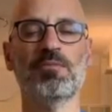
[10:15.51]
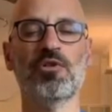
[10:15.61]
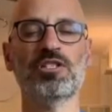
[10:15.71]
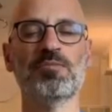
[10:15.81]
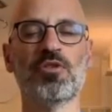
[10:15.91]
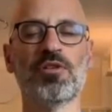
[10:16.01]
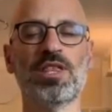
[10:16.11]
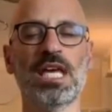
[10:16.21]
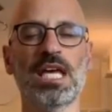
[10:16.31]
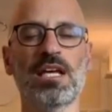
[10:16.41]
Most important
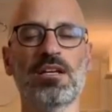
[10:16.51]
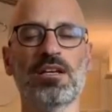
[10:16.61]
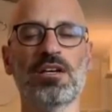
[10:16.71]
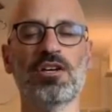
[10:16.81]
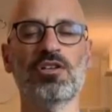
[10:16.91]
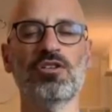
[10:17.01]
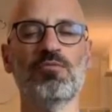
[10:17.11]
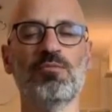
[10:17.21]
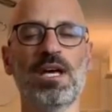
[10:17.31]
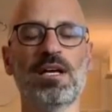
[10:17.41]
thing, you
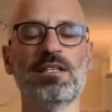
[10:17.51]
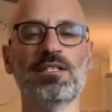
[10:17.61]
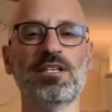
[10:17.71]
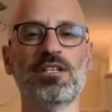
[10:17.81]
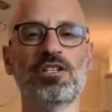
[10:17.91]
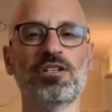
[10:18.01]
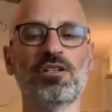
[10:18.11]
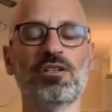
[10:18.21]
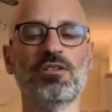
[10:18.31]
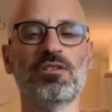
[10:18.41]
make a
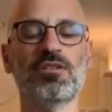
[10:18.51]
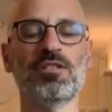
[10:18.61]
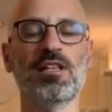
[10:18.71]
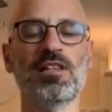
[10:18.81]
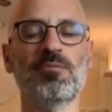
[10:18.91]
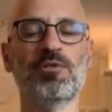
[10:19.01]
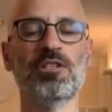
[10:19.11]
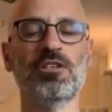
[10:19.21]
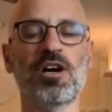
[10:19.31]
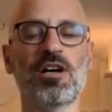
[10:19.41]
decision,
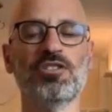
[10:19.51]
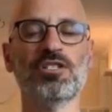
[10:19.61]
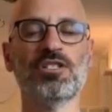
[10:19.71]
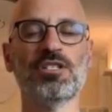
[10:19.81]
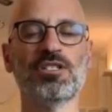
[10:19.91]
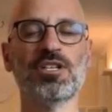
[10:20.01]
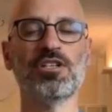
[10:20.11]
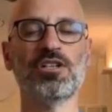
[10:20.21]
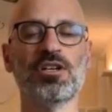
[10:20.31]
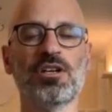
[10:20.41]
deliberate, conscious
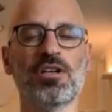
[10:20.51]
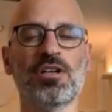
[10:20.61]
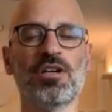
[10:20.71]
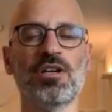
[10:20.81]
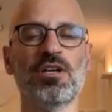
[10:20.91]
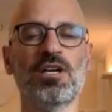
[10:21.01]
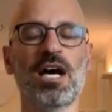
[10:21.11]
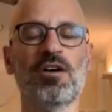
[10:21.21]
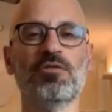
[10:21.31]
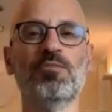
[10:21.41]
decision,
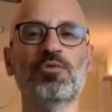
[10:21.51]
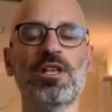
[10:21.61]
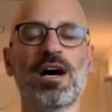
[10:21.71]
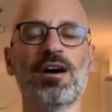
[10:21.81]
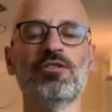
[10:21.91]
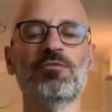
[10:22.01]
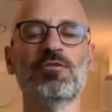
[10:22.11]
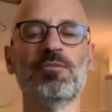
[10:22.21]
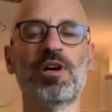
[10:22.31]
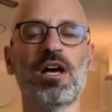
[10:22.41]
how to breathe, how to
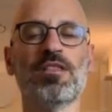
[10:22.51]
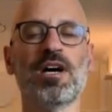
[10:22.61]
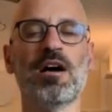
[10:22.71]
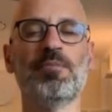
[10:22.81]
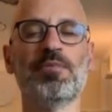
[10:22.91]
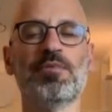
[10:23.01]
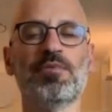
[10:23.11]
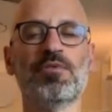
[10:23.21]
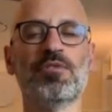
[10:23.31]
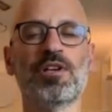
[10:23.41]
move the breath up
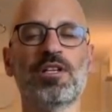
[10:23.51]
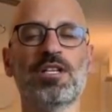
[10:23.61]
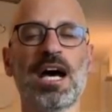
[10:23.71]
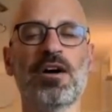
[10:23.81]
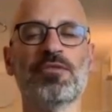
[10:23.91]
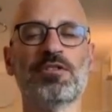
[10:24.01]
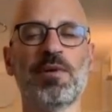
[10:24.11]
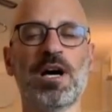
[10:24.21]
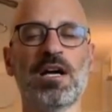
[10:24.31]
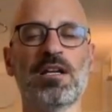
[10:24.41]
and down the
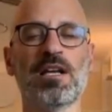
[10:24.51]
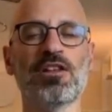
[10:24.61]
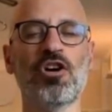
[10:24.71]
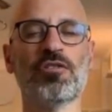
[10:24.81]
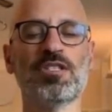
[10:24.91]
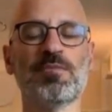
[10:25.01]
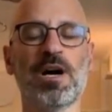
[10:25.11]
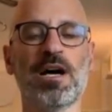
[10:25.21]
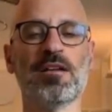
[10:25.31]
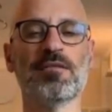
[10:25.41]
spine, along the
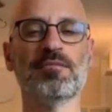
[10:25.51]
spine.